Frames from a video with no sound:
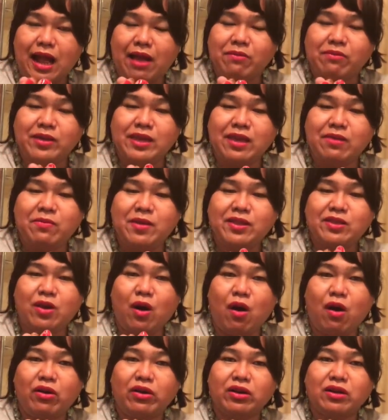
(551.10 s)
giving the
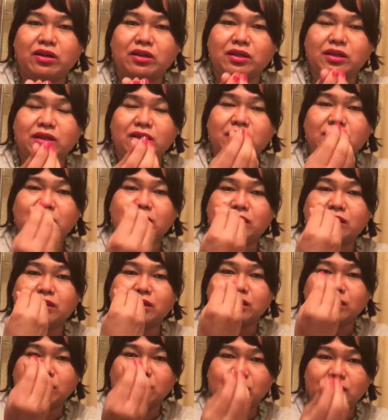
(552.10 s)
oracle,
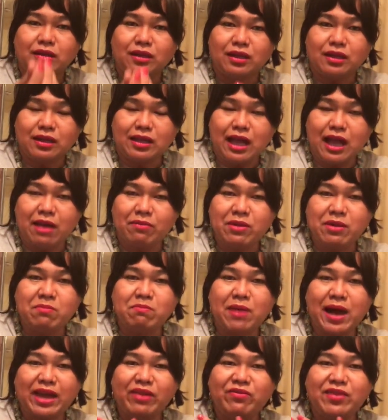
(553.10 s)
I'm
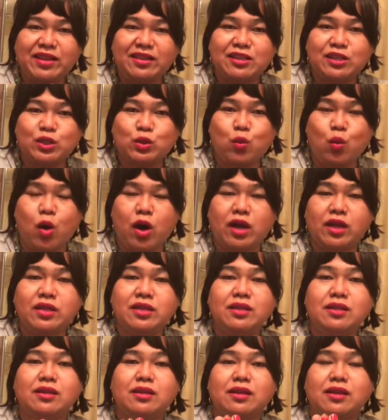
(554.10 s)
imbibing this one,
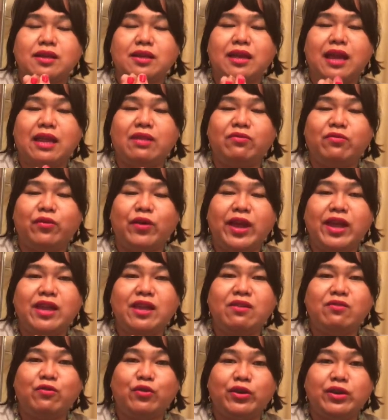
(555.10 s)
and
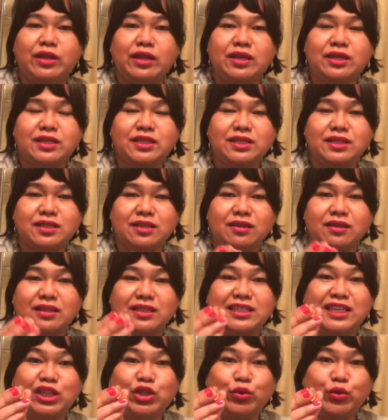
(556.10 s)
praying for this
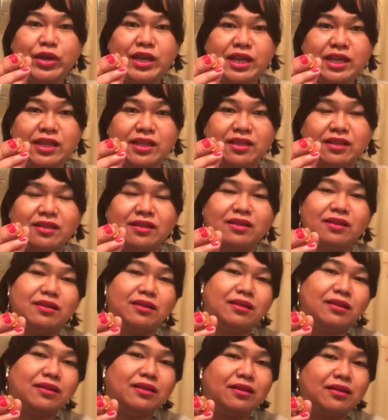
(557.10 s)
citrine.
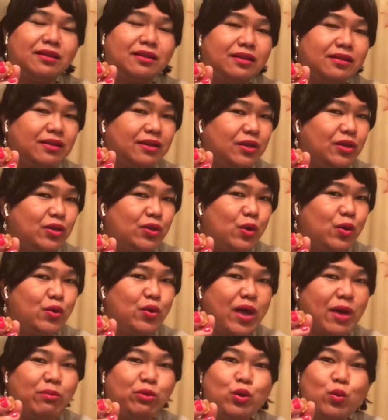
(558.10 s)
You know, you
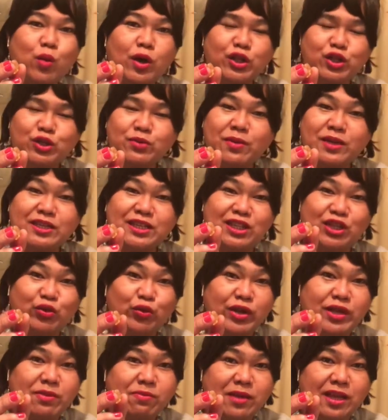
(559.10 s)
have to watch my
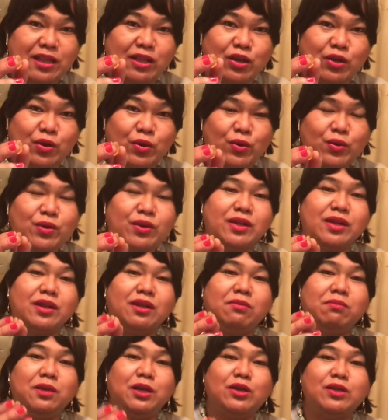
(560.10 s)
citrine video
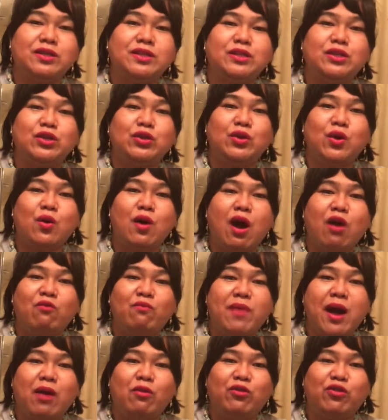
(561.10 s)
because you know how
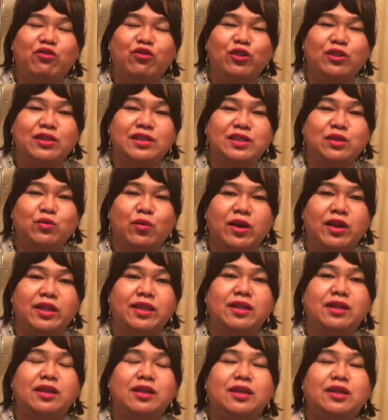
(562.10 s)
powerful this one.
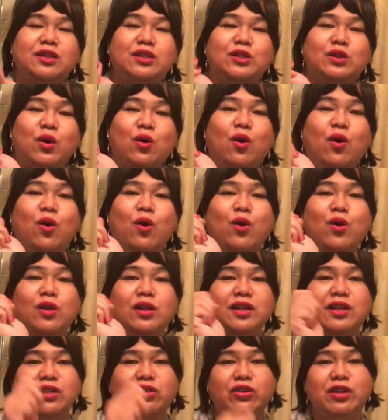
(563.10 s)
So all
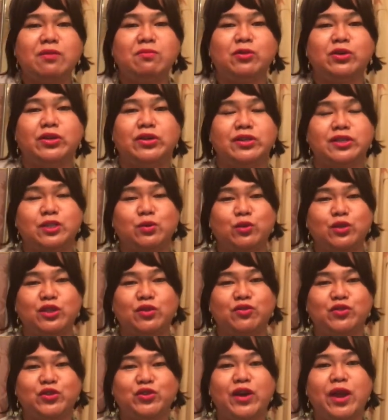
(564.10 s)
kadreamers who
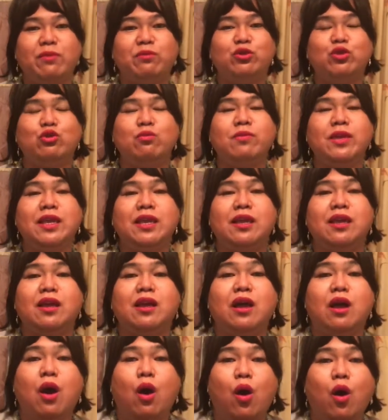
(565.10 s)
subscribe to me,
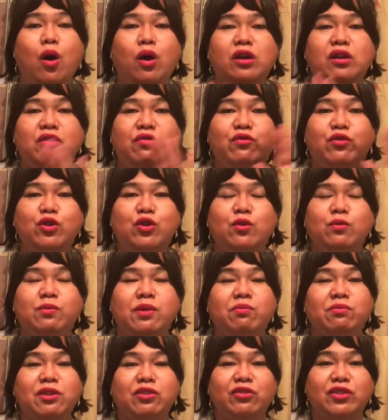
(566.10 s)
all of you
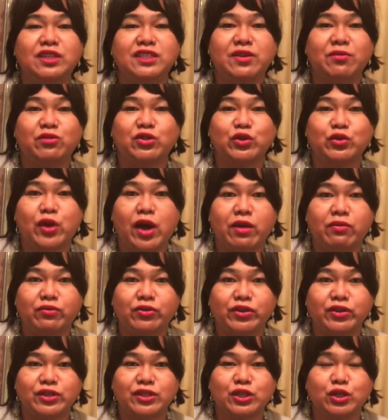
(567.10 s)
53
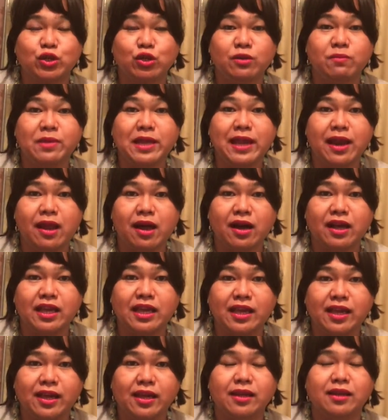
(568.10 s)
subscribers, you'll be
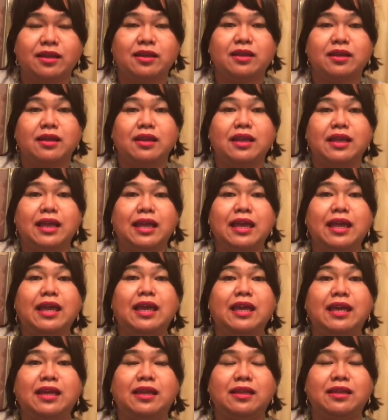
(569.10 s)
lucky.
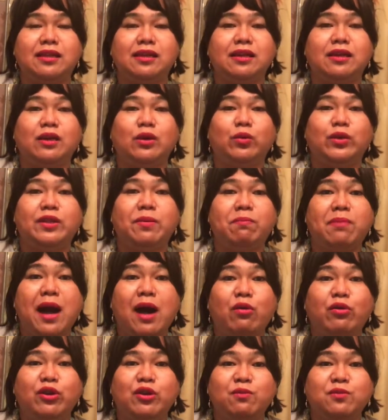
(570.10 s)
And with the
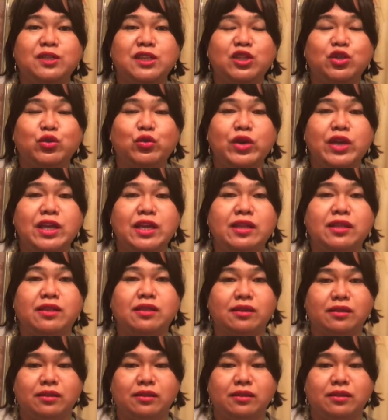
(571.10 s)
power of citrine,